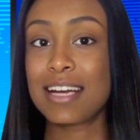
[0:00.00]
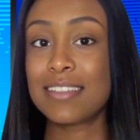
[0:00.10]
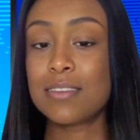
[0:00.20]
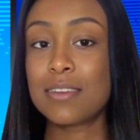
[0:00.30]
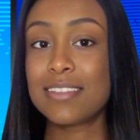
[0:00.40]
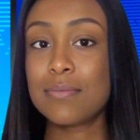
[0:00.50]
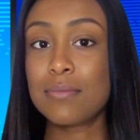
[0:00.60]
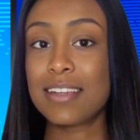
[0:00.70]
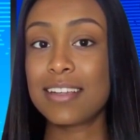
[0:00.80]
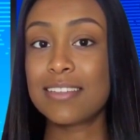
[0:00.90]
catering to
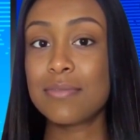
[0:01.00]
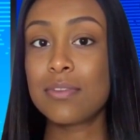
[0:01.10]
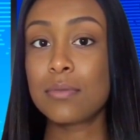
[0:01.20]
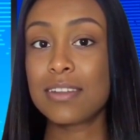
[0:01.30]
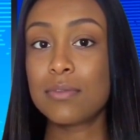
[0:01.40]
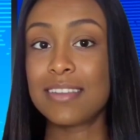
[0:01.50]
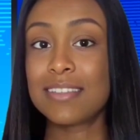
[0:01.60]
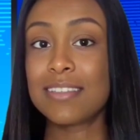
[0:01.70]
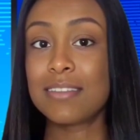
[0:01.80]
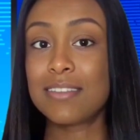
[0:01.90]
millions of
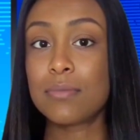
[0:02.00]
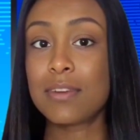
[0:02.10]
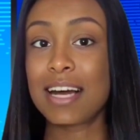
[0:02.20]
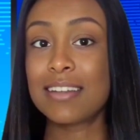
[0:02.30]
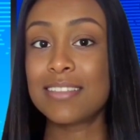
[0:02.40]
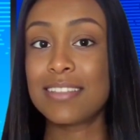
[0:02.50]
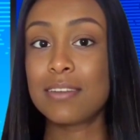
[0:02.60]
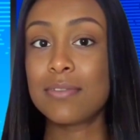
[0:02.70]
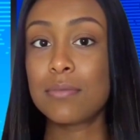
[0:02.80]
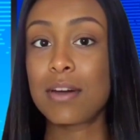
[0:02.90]
queries, the reality
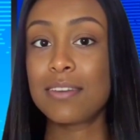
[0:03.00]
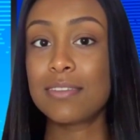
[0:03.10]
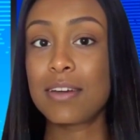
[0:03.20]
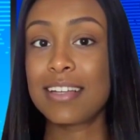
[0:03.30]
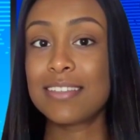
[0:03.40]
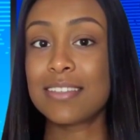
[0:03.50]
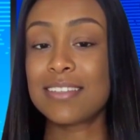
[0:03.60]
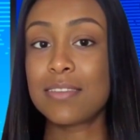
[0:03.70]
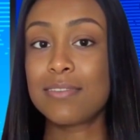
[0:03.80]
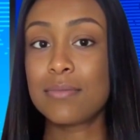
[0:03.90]
on the ground paints a
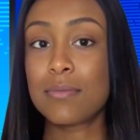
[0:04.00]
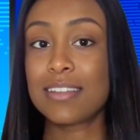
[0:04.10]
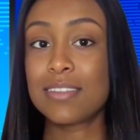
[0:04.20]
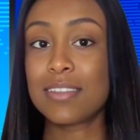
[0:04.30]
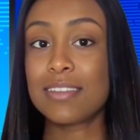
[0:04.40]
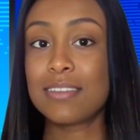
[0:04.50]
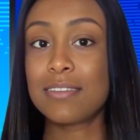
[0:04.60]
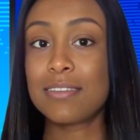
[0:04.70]
different picture.